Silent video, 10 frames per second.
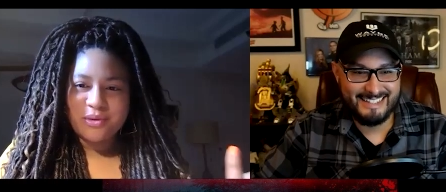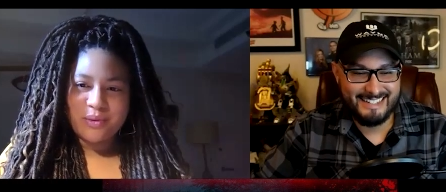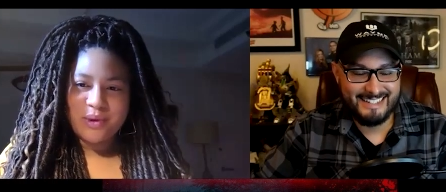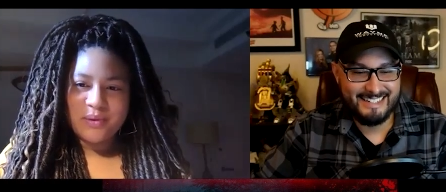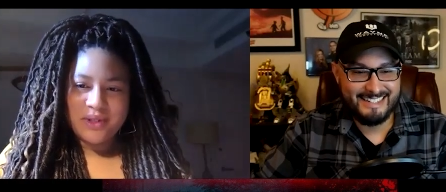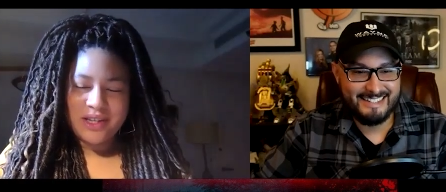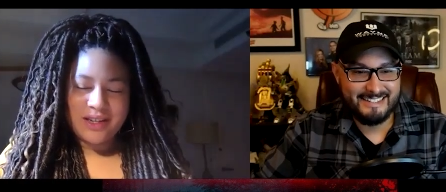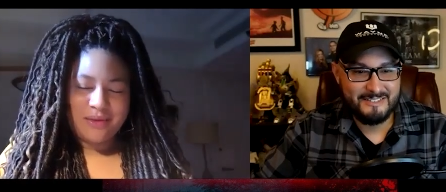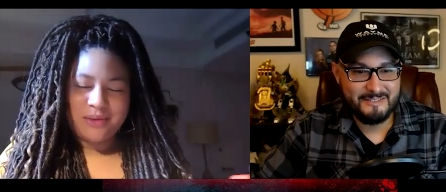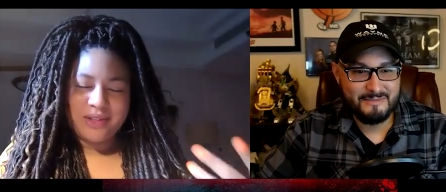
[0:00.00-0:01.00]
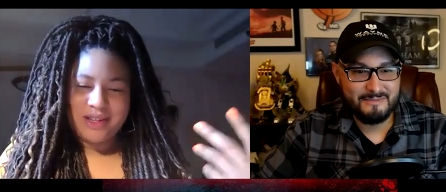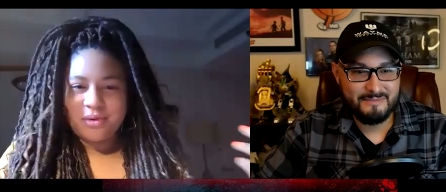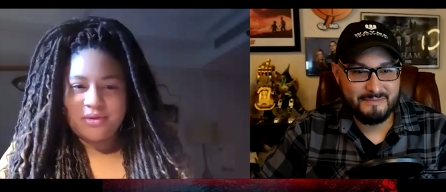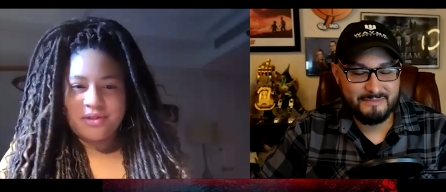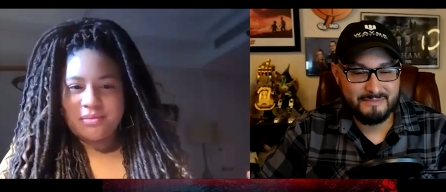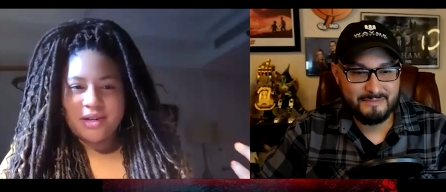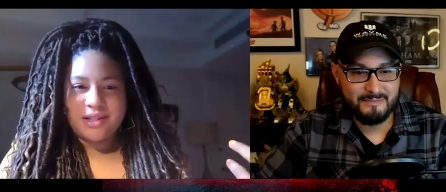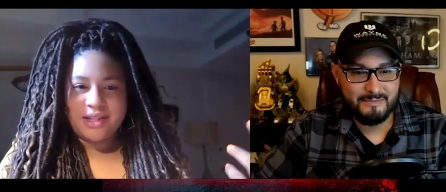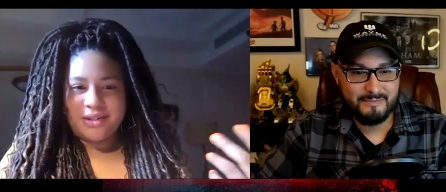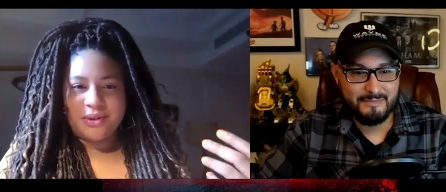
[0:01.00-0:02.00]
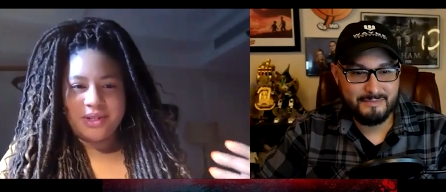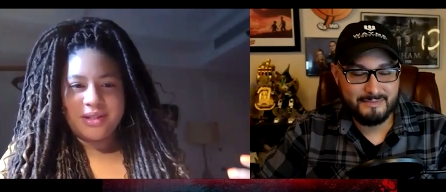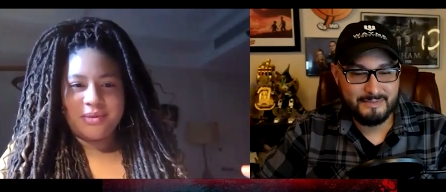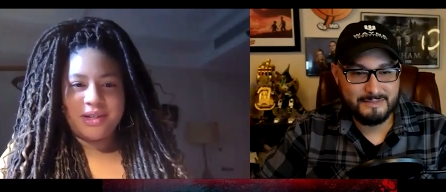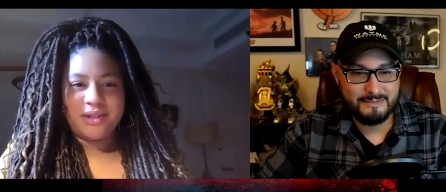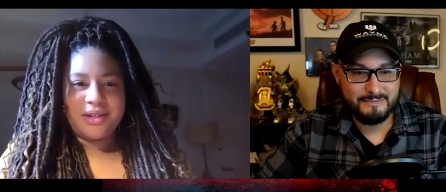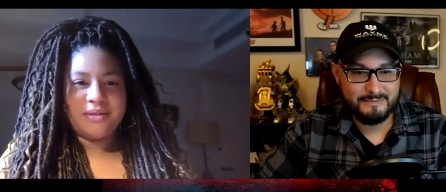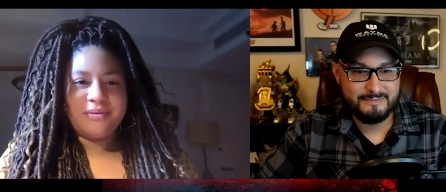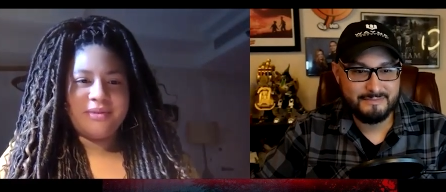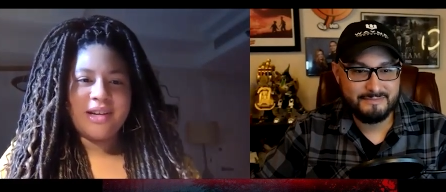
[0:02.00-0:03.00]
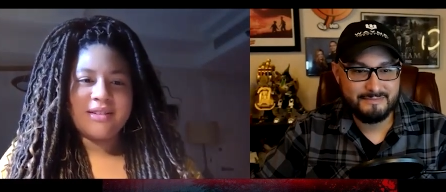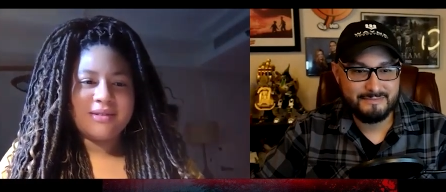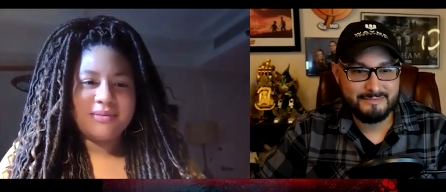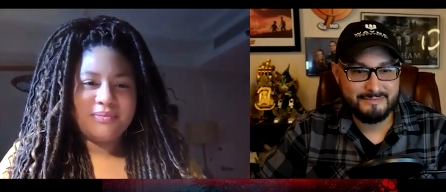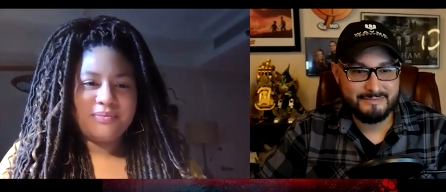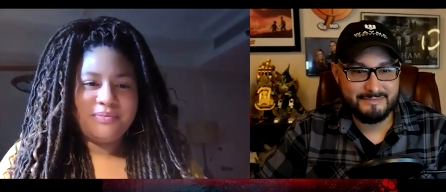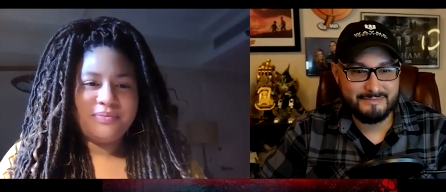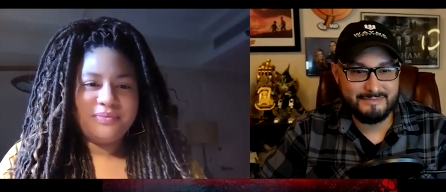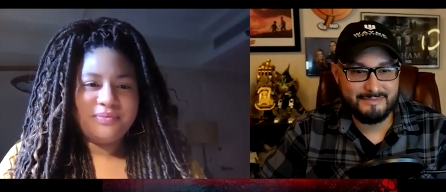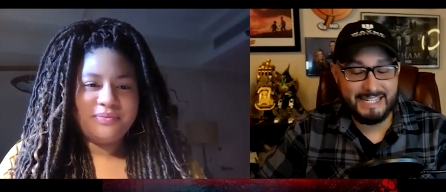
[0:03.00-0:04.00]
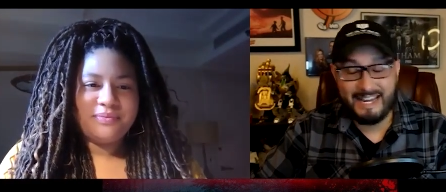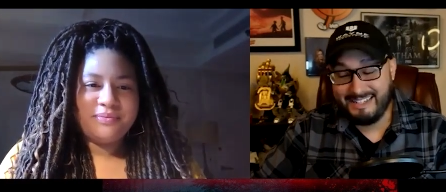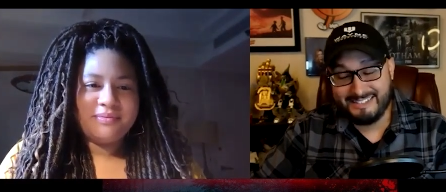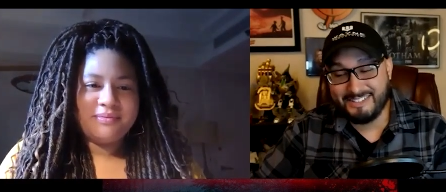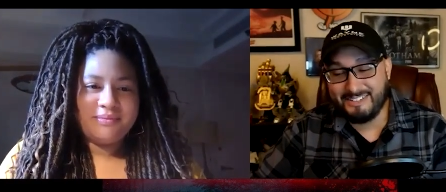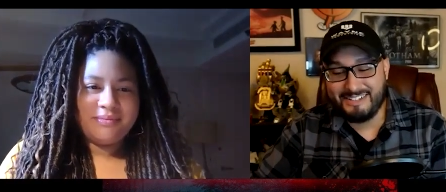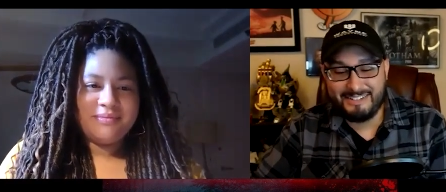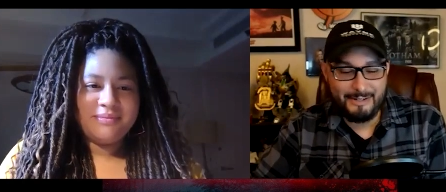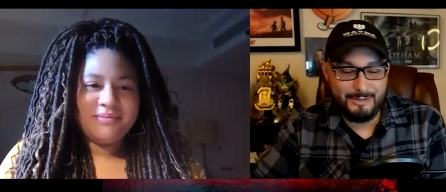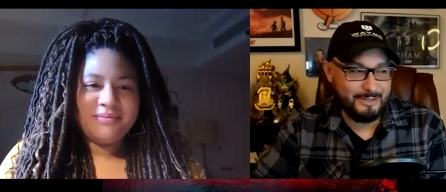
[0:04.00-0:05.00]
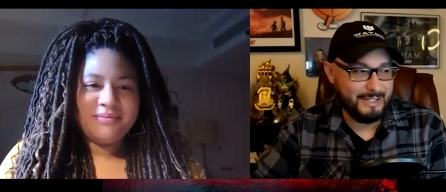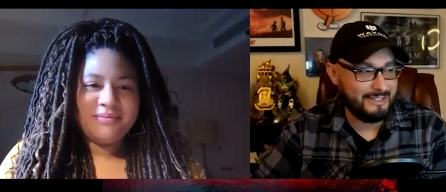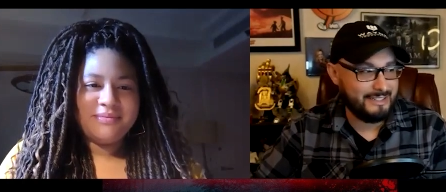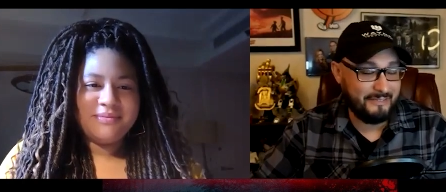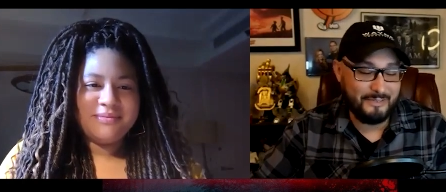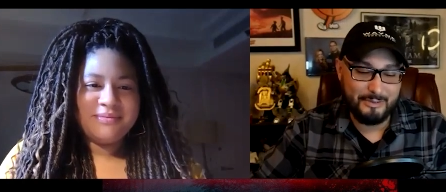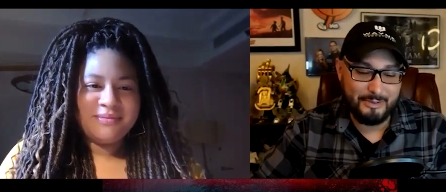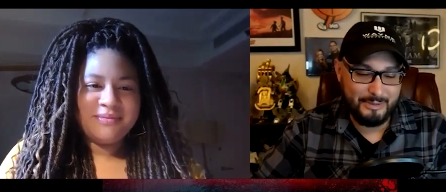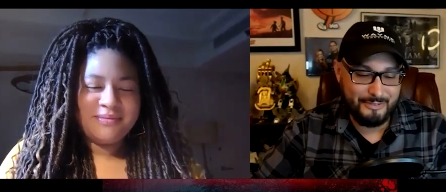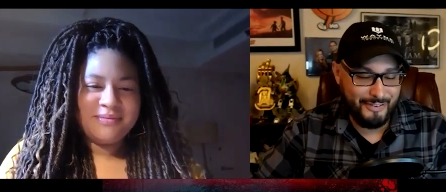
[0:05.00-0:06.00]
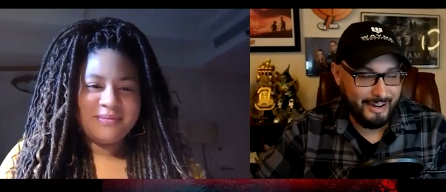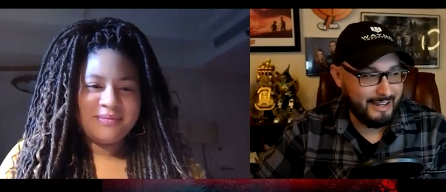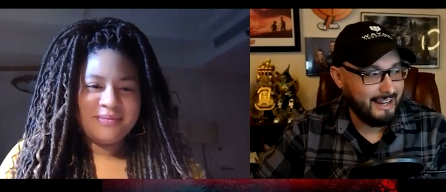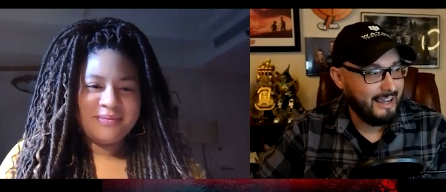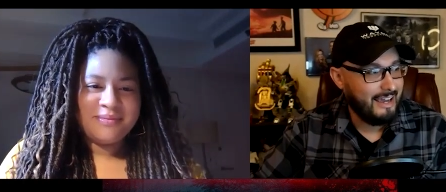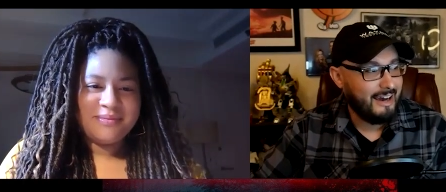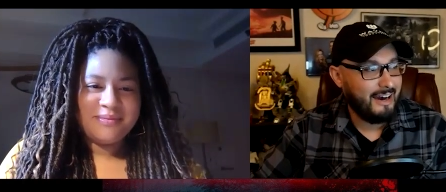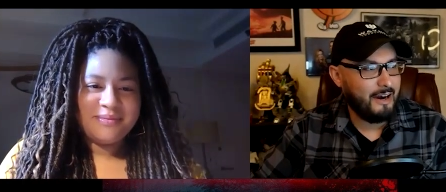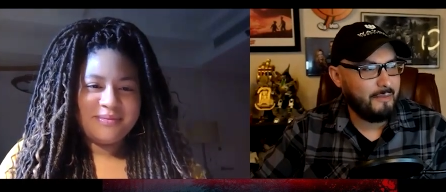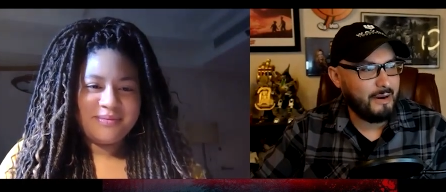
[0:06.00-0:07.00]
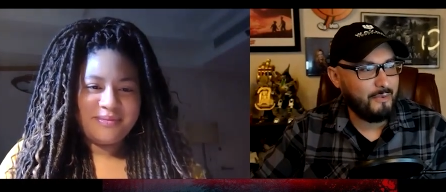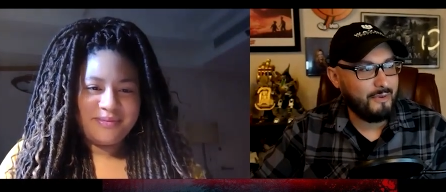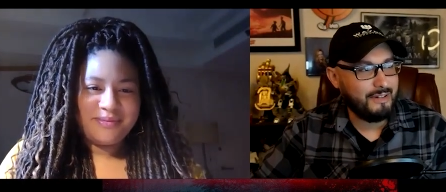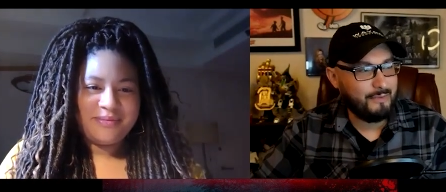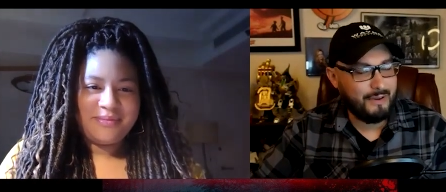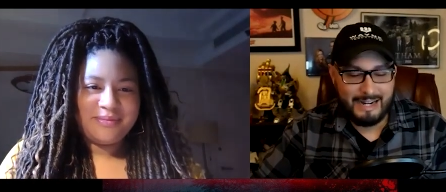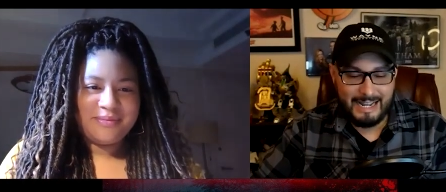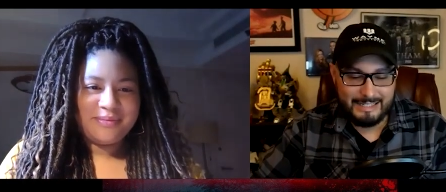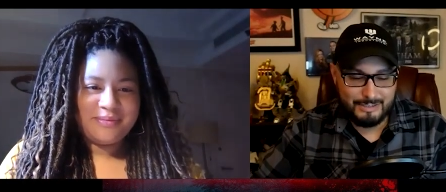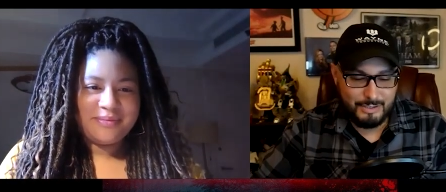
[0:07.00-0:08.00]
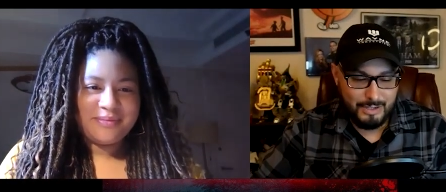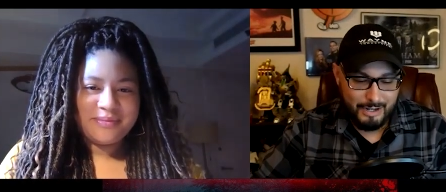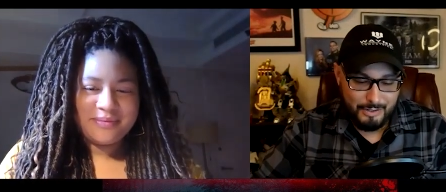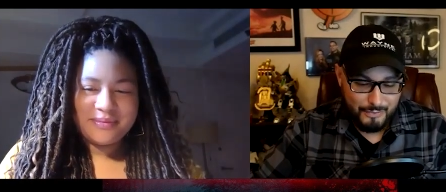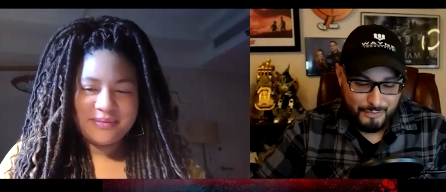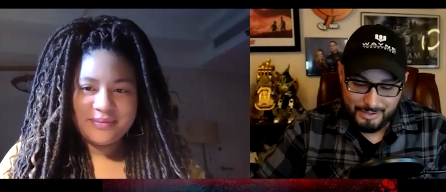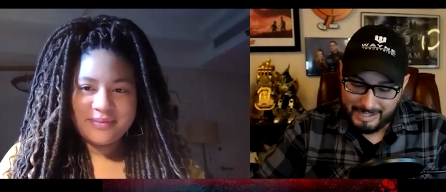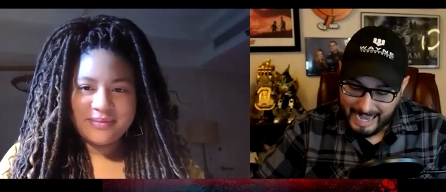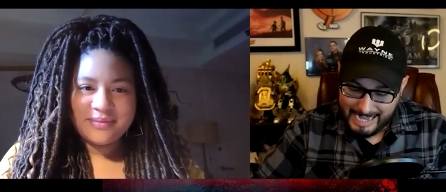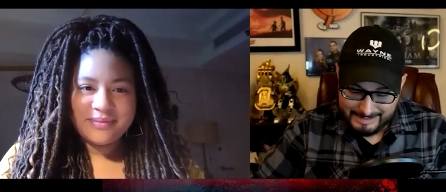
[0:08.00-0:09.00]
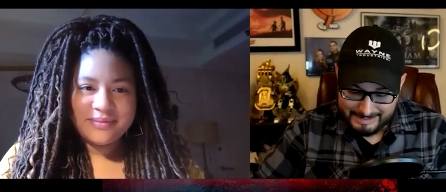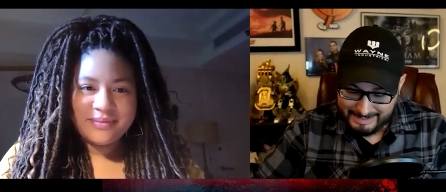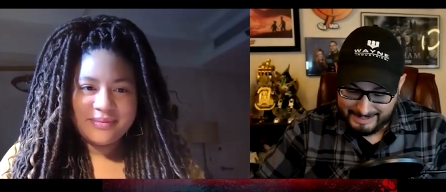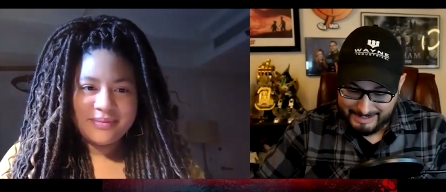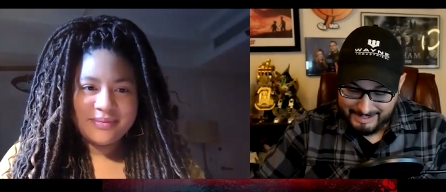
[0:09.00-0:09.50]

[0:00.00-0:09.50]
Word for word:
Speaker 1: was what we were thinking. We were like, well, if Jumanji can do it, then we can do it. Yes.
Speaker 2: Yeah, so it, it would it definitely would be fun. Um, I, w- I wanted to ask you, how do you feel the cast did?